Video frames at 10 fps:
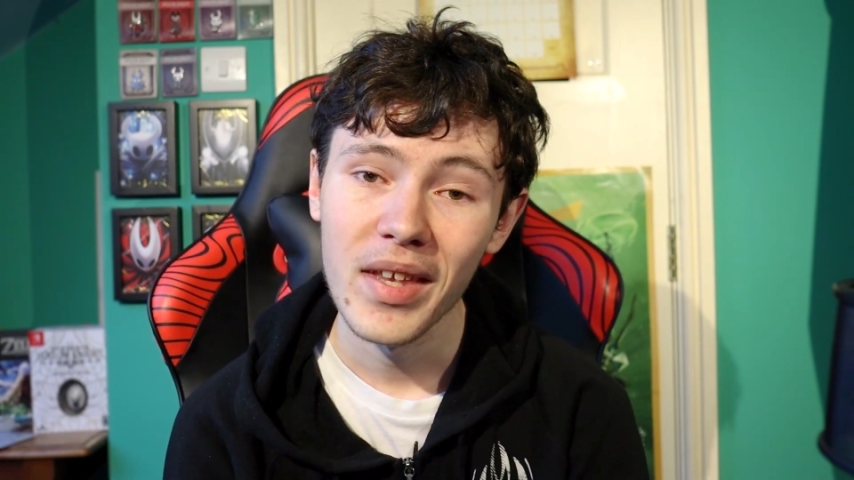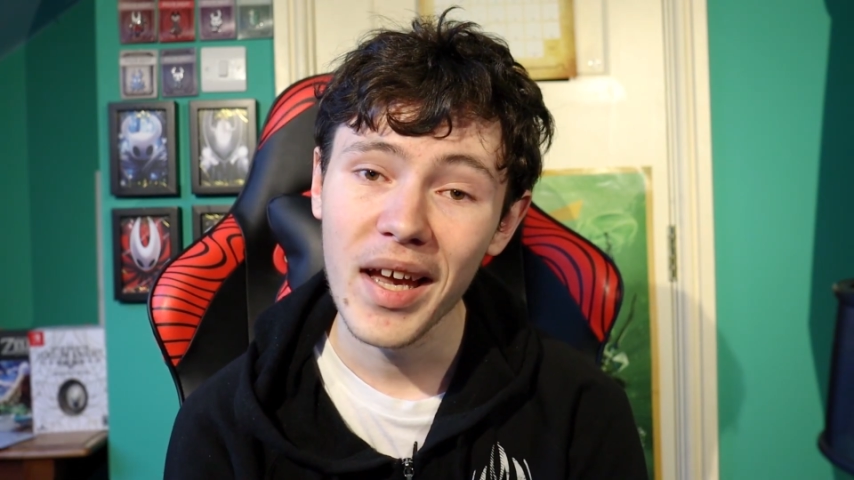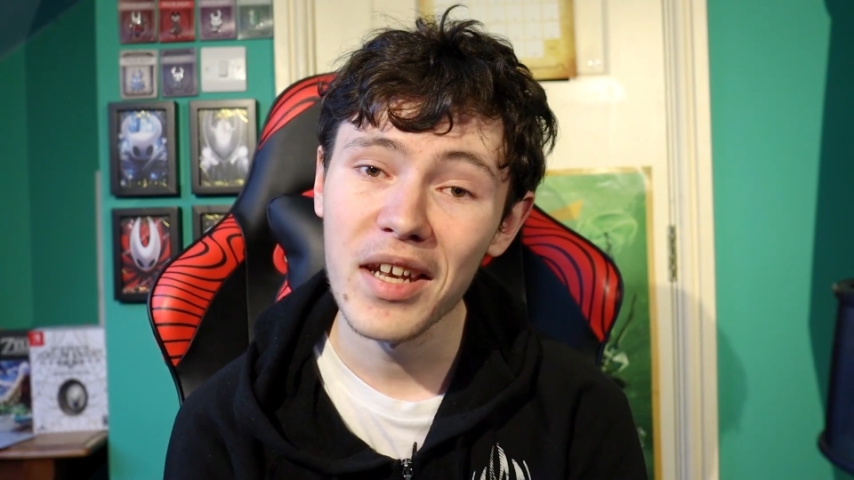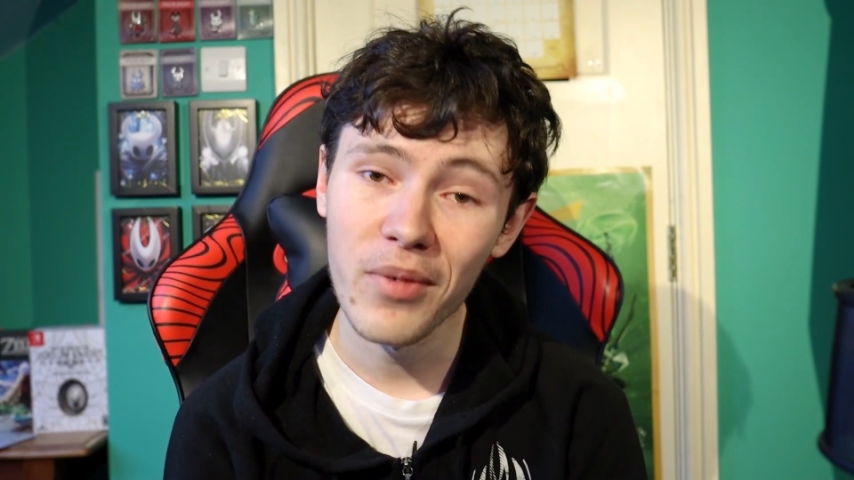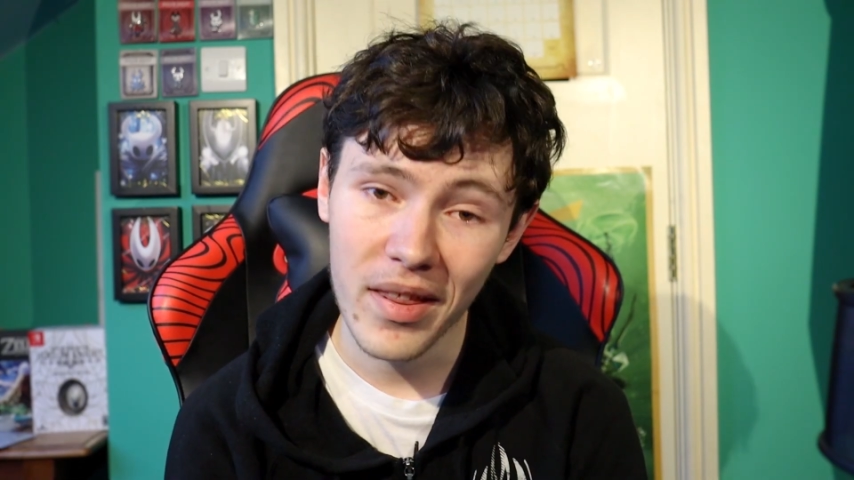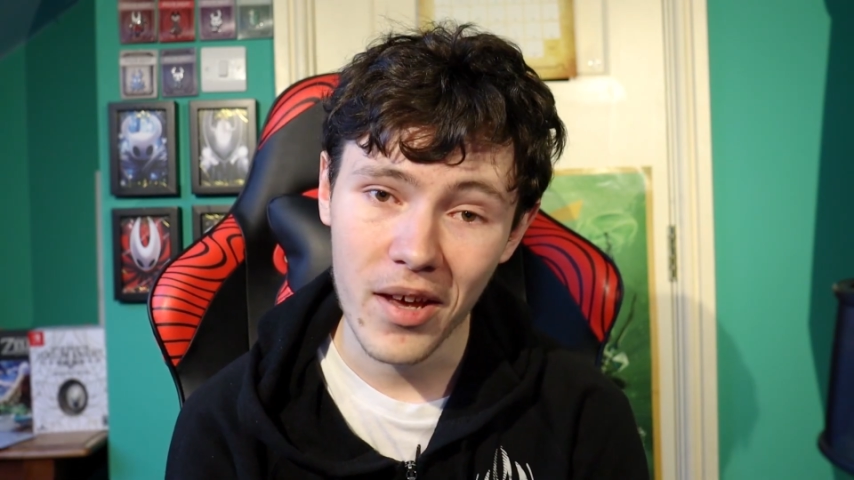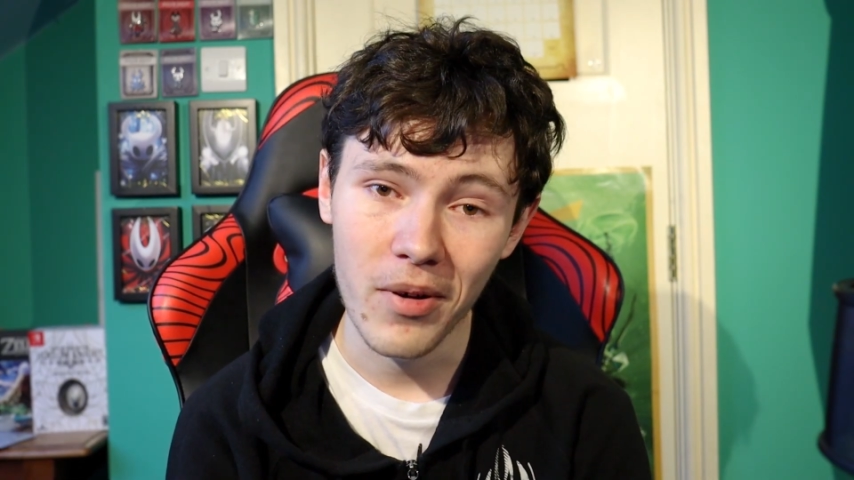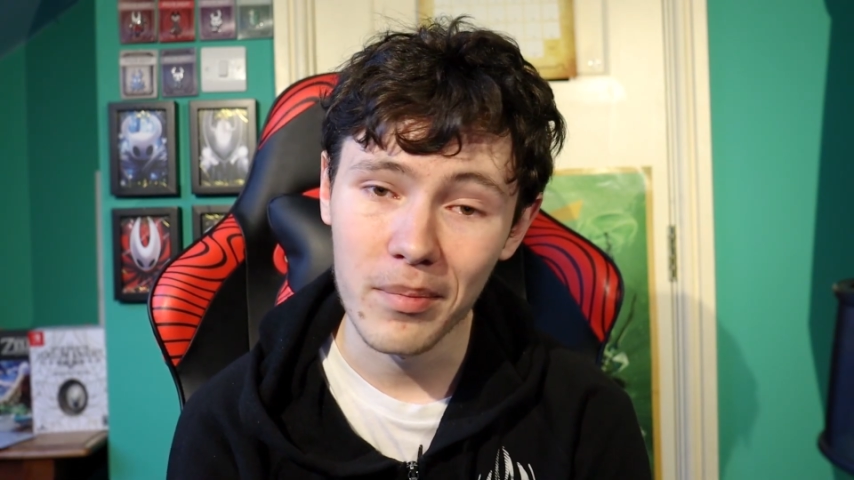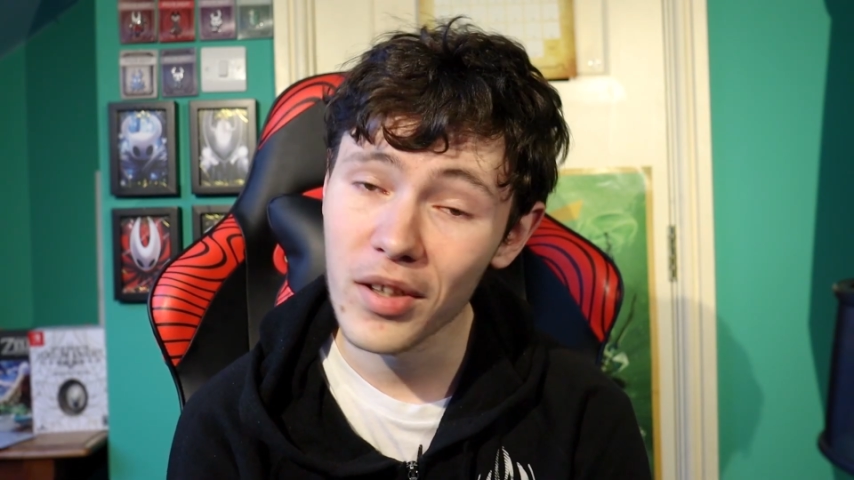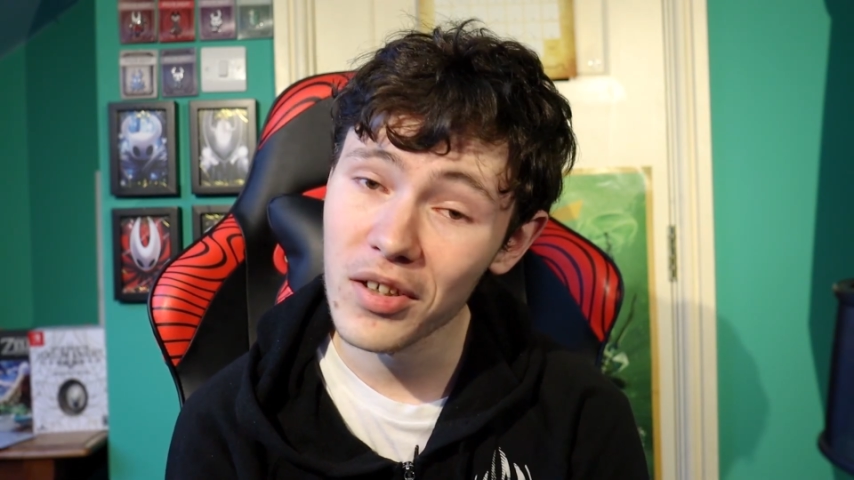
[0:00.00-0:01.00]
Anyway though,
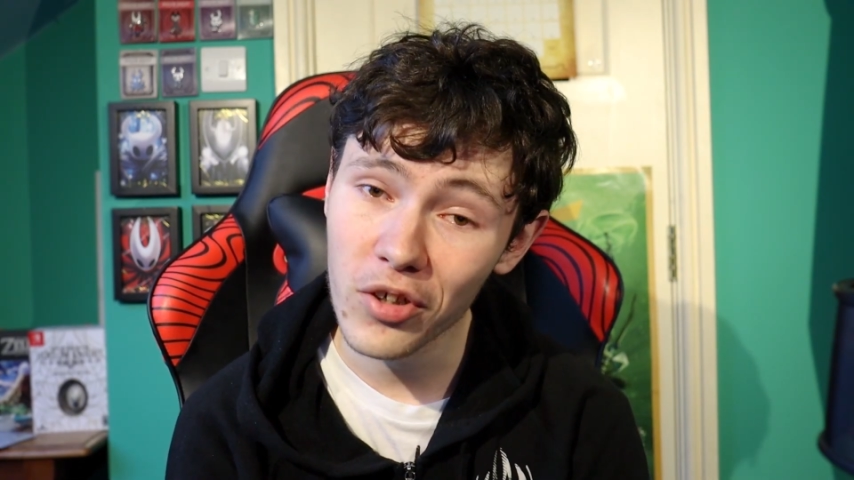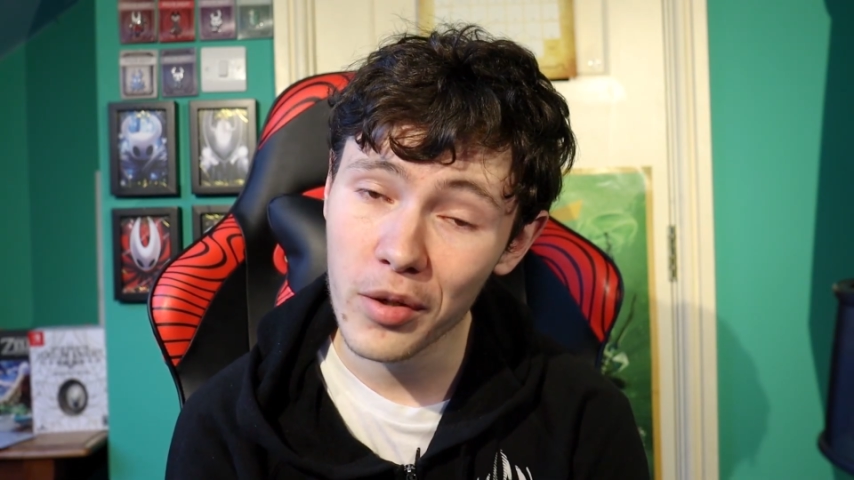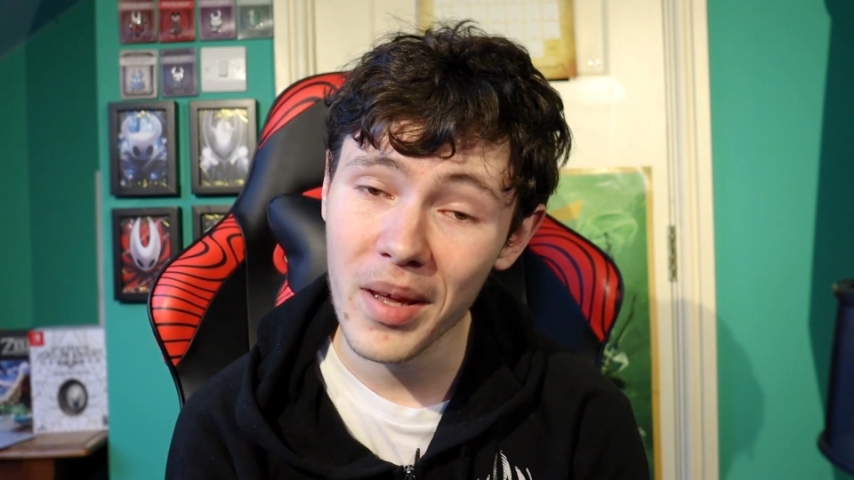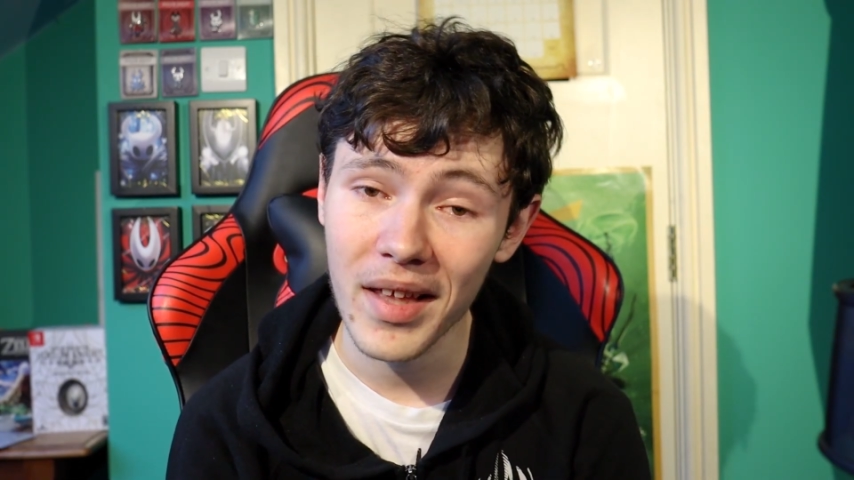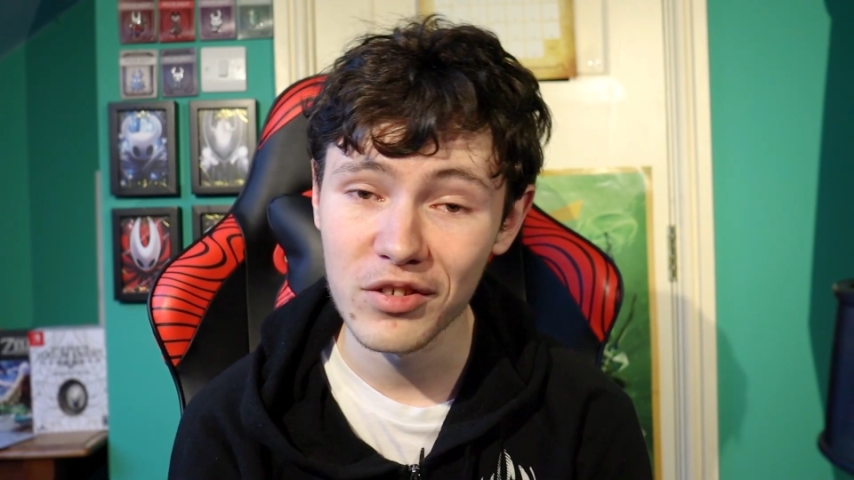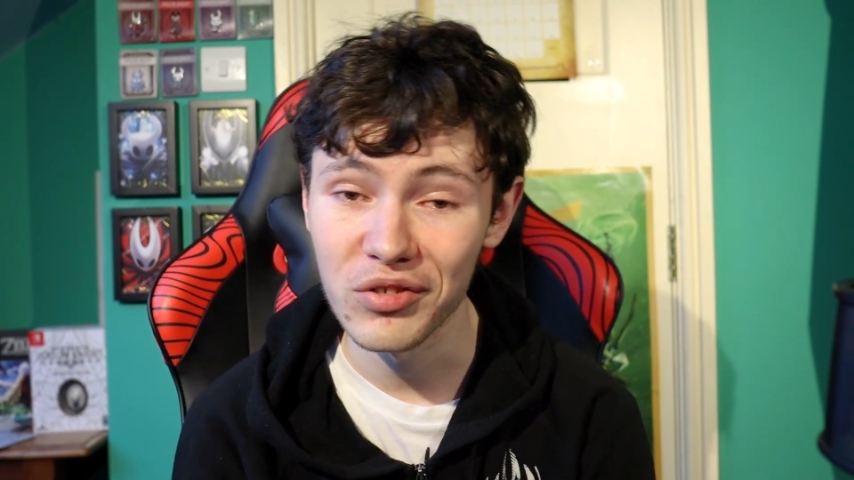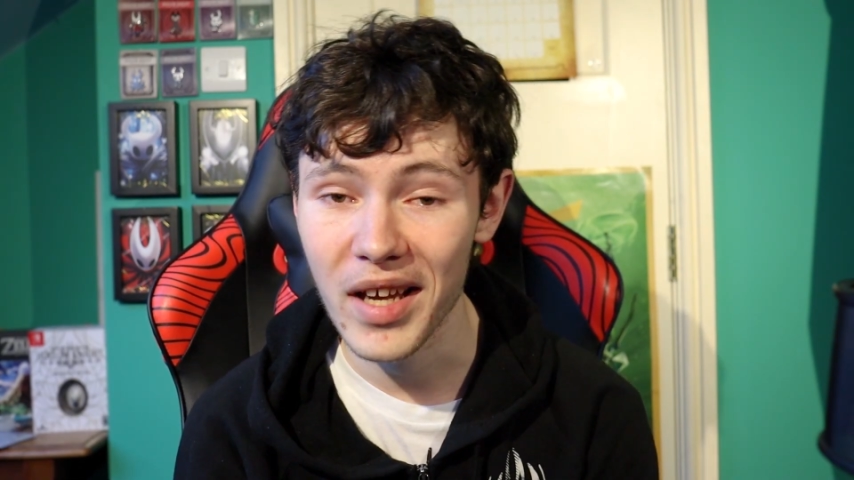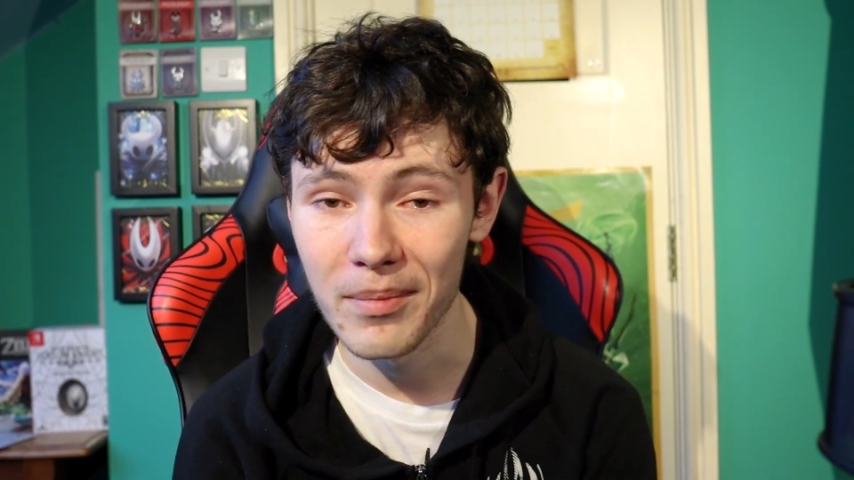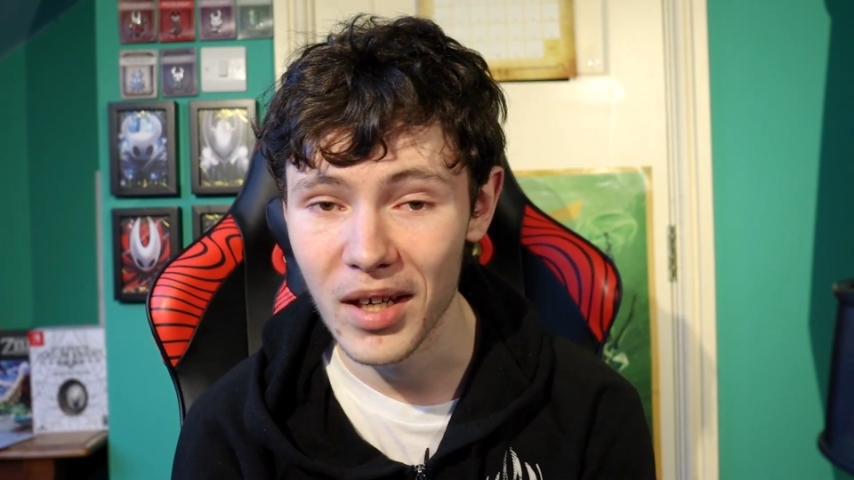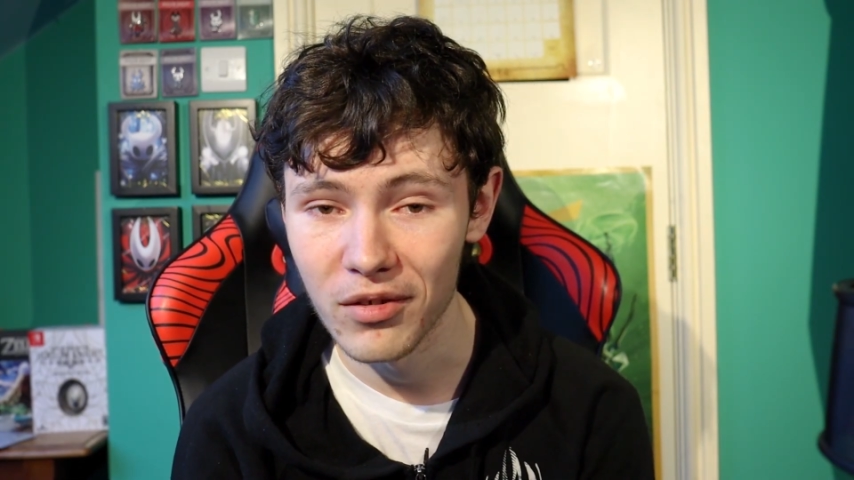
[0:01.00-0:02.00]
I'm going to talk about the actual
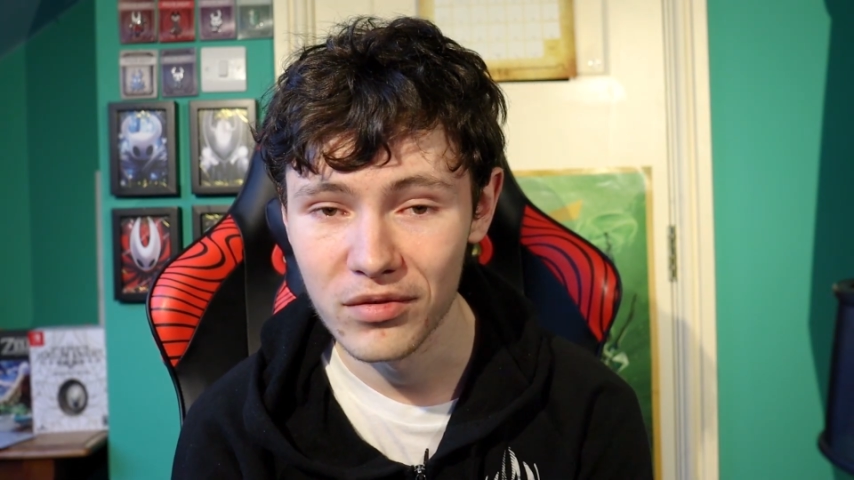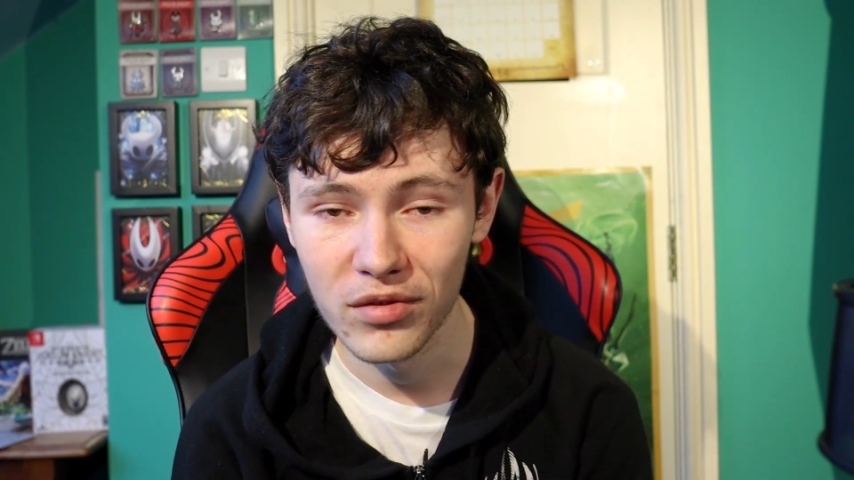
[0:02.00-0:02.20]
game now,